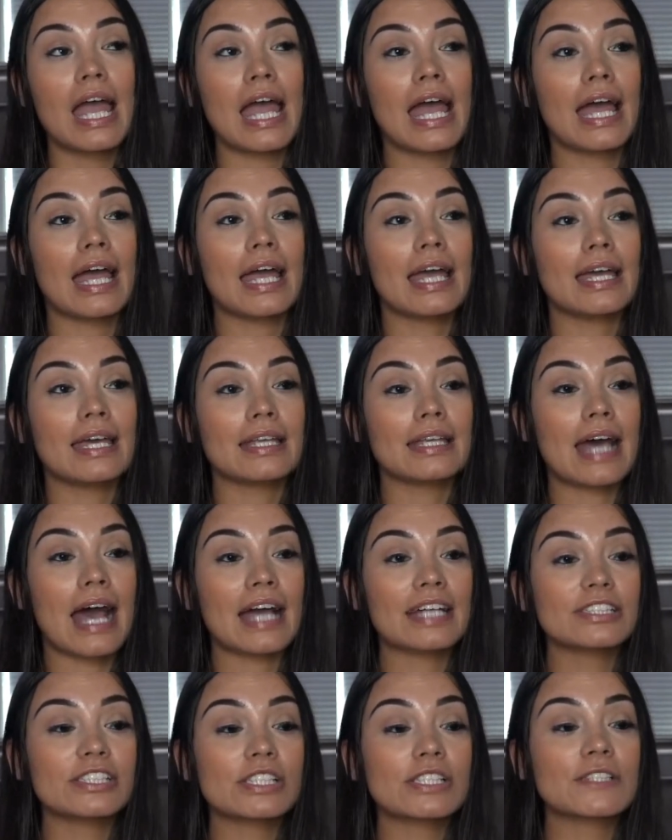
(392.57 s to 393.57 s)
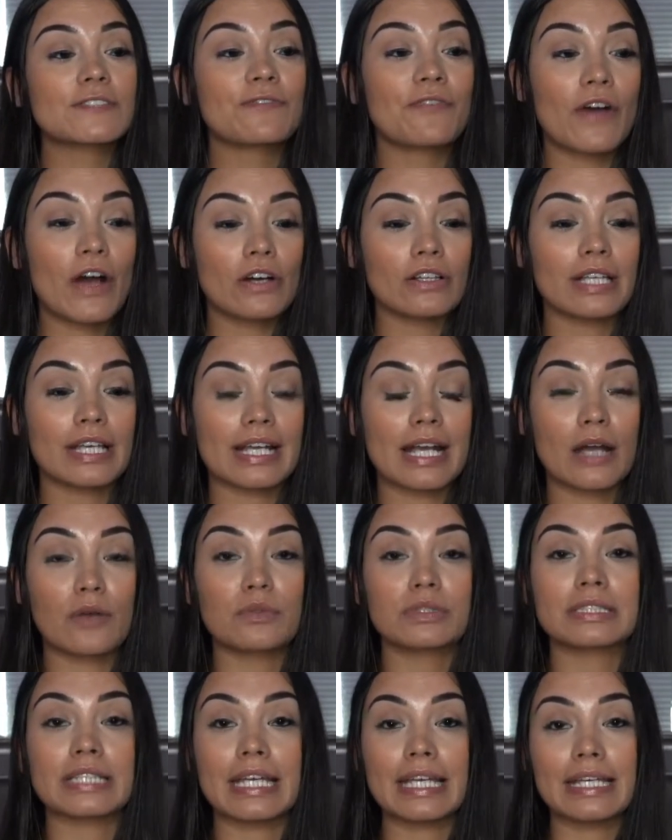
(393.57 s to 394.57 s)
And I just felt like I
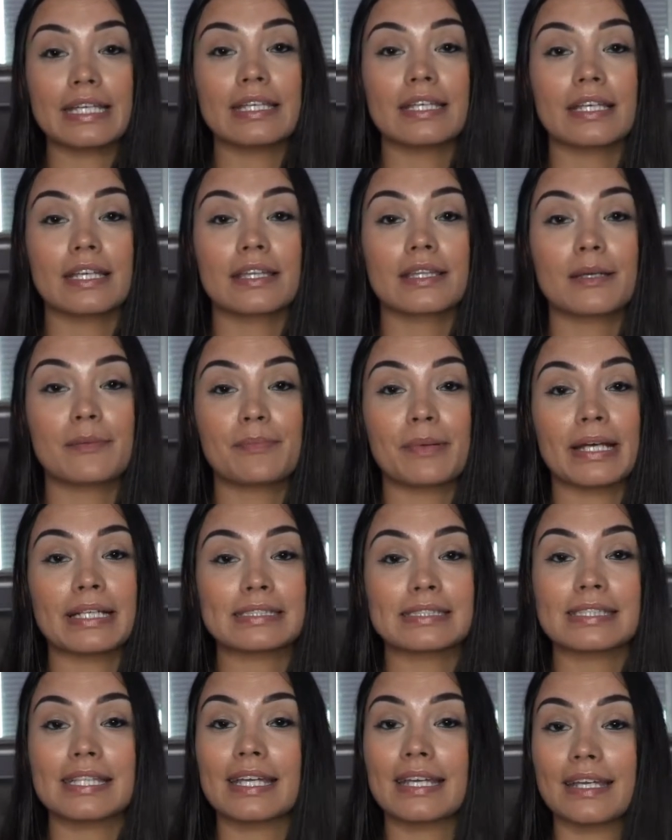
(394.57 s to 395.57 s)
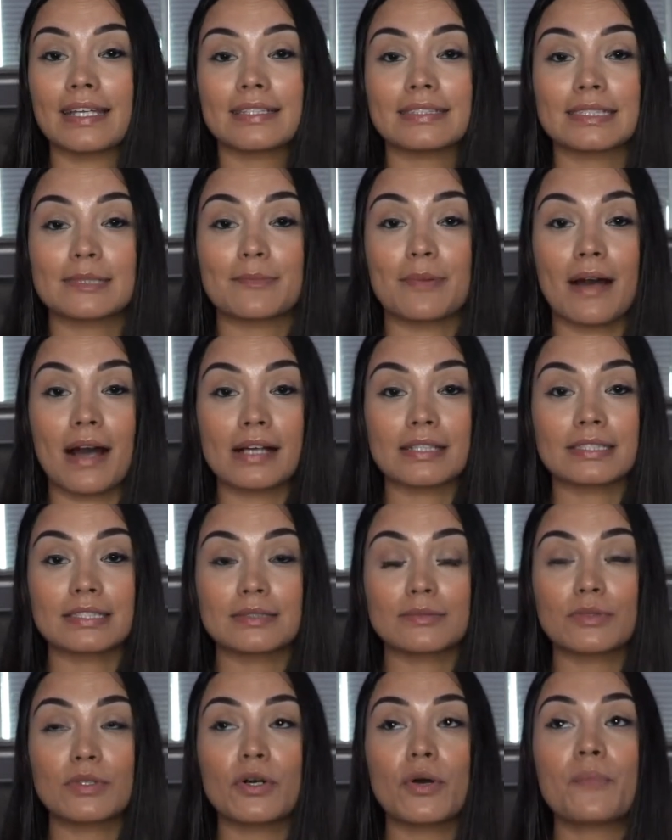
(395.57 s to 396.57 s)
was in the best hands
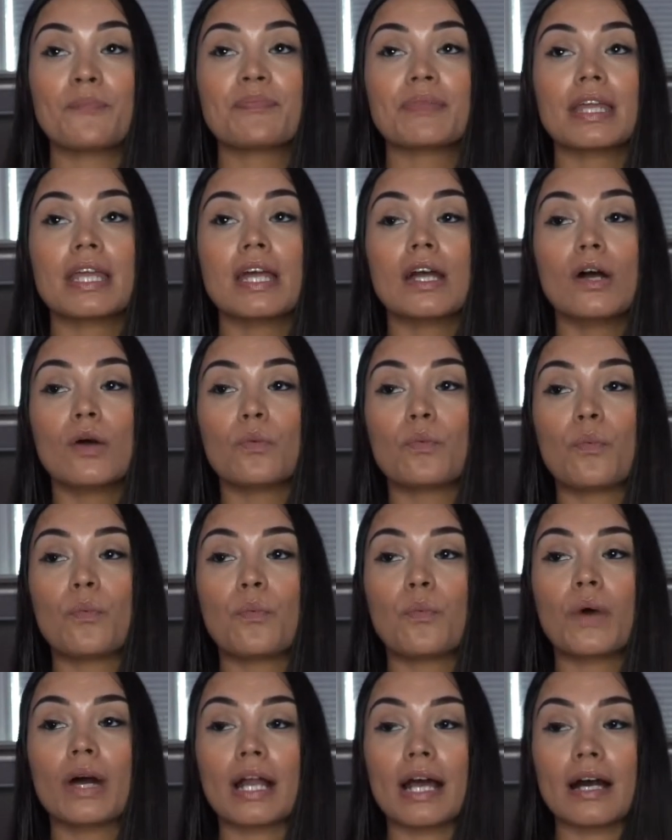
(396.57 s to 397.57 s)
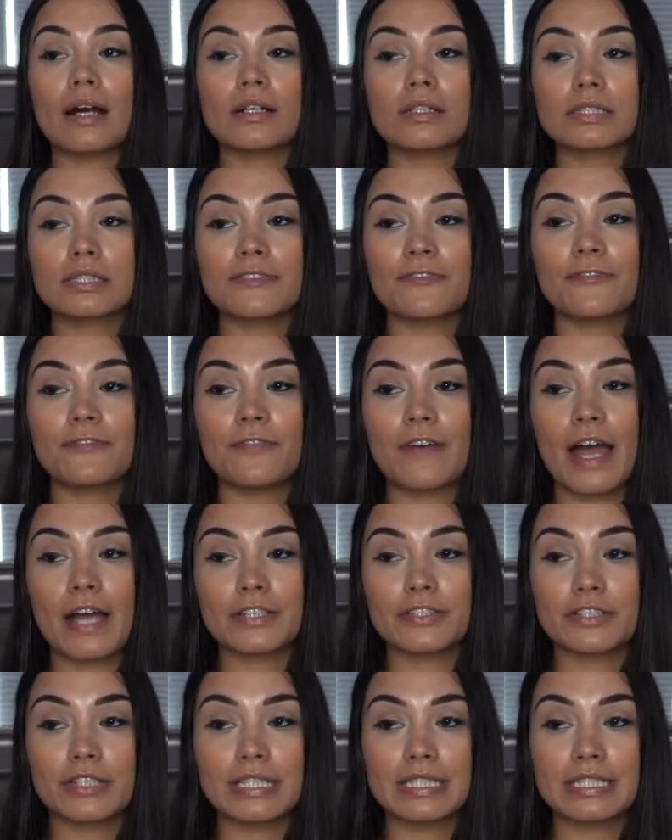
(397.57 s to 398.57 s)
possible. What else
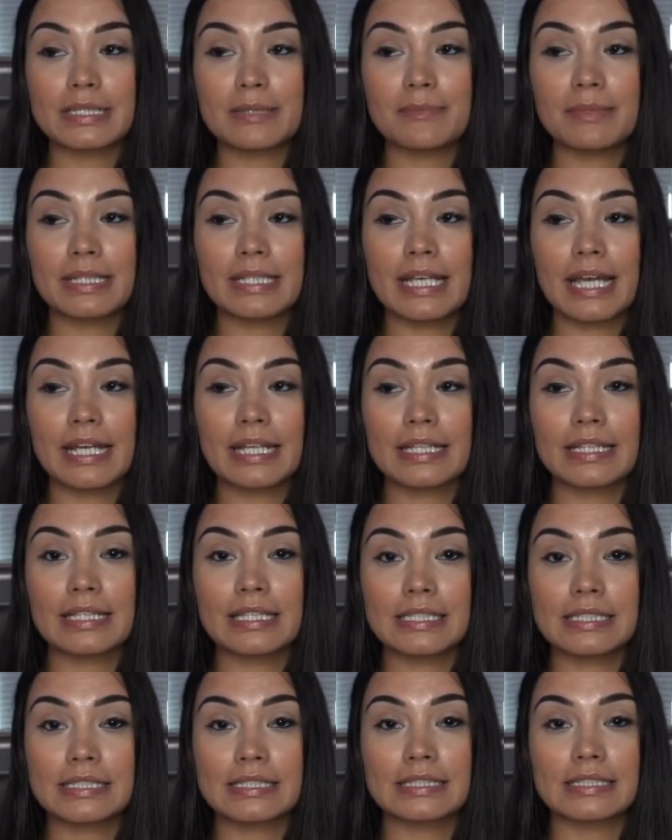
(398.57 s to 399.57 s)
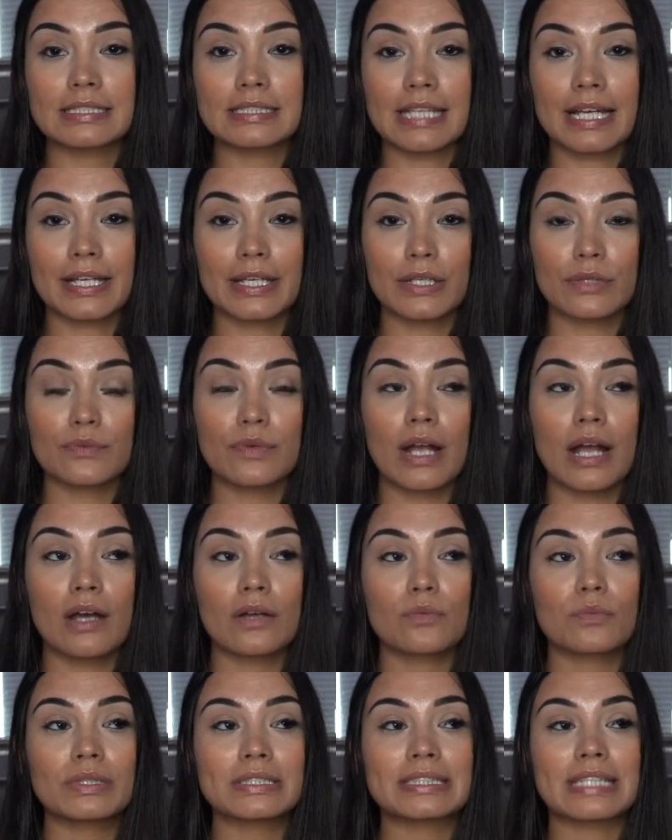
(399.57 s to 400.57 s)
factored into me getting this second
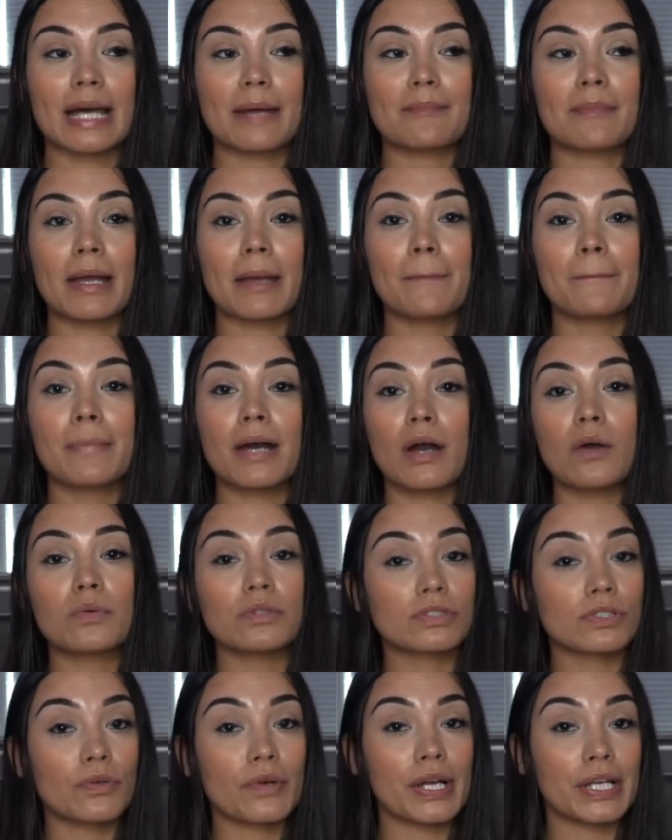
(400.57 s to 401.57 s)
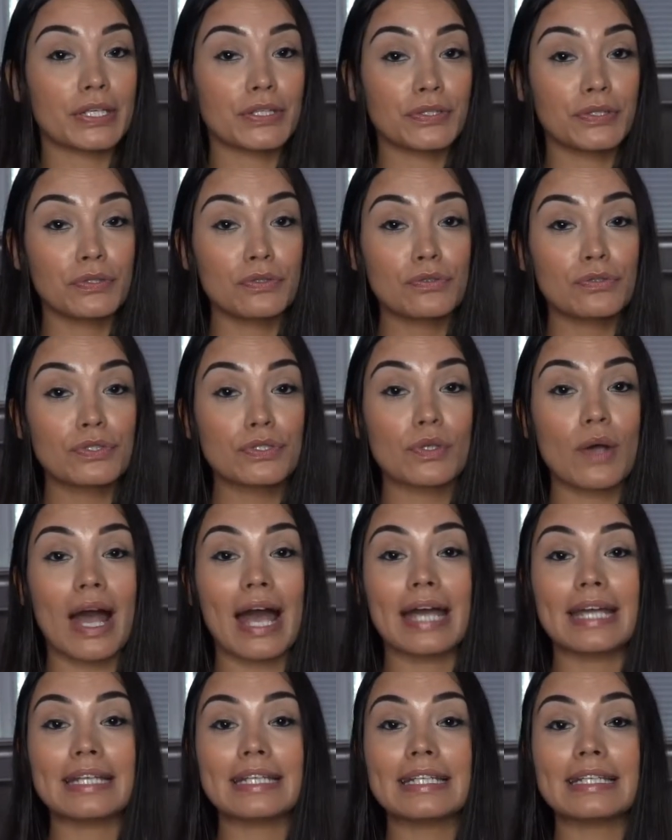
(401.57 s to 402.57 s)
round was that my butt was already huge, so
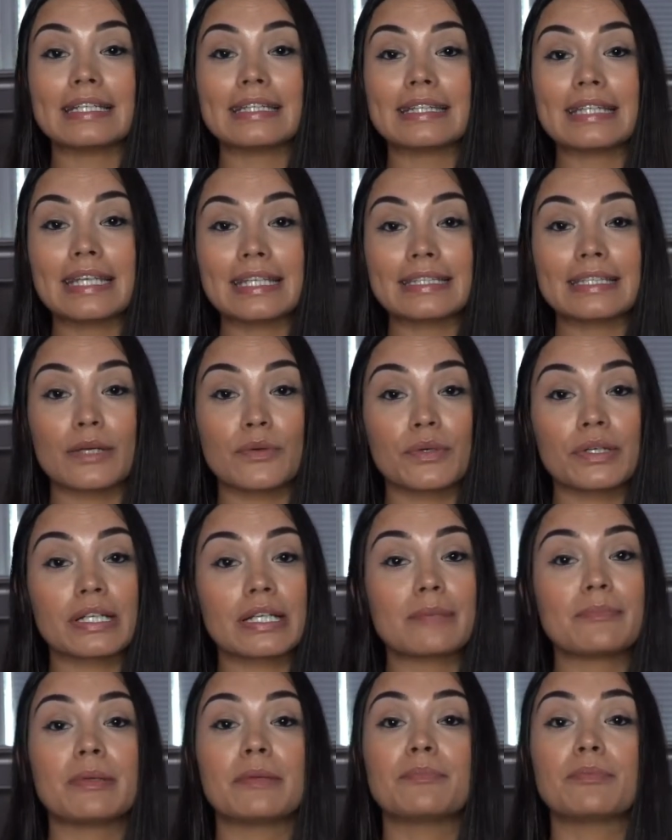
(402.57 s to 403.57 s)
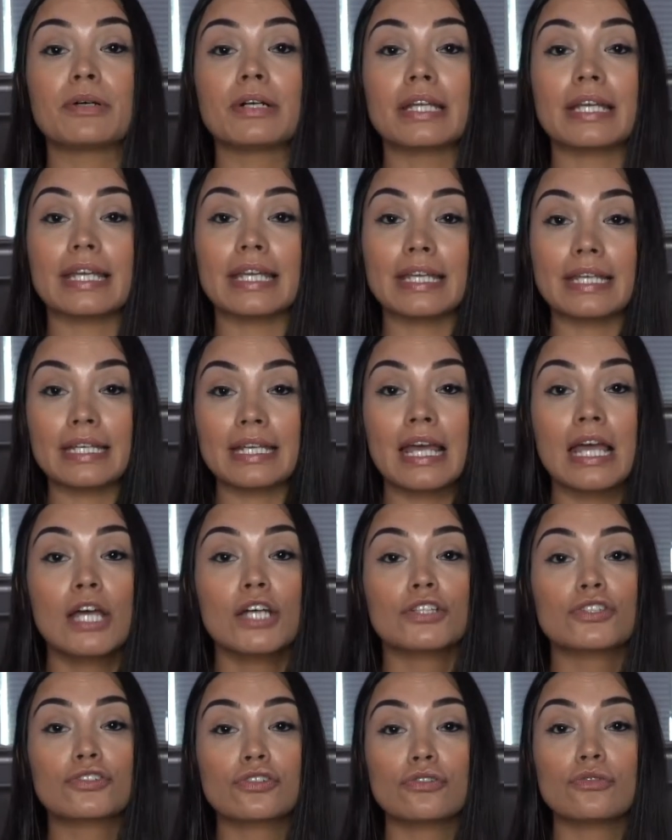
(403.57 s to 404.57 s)
I didn't think they were going to be putting in
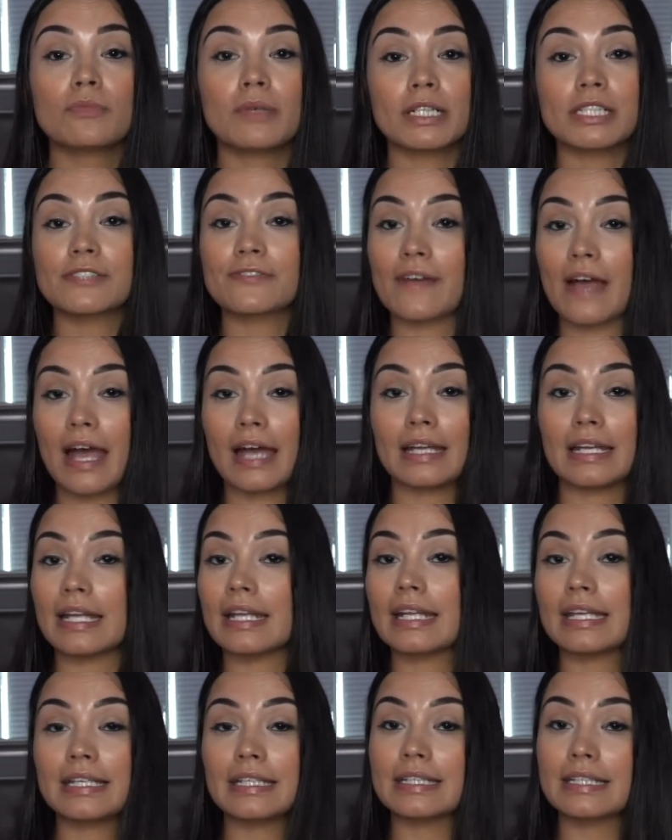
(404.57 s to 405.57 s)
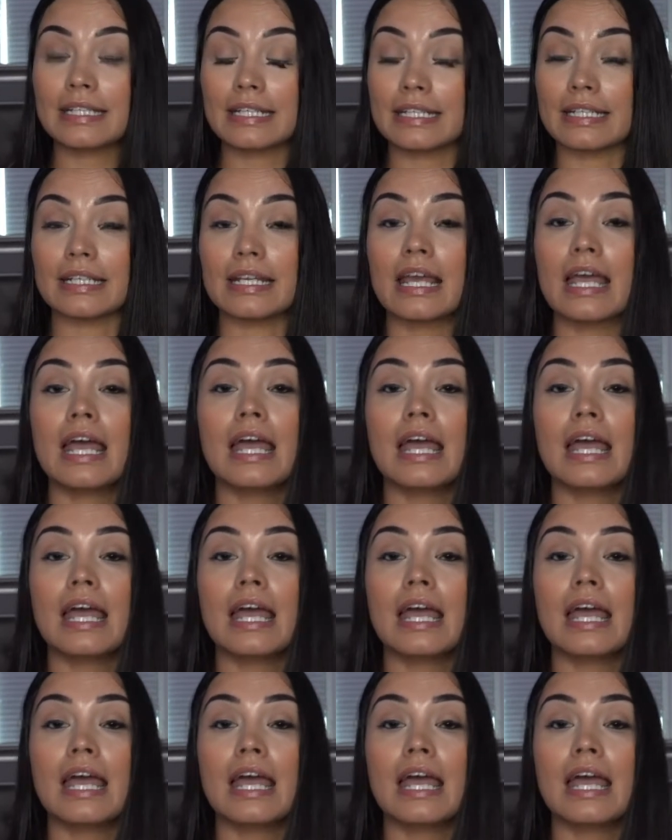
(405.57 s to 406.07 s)
too much fat, and he didn't.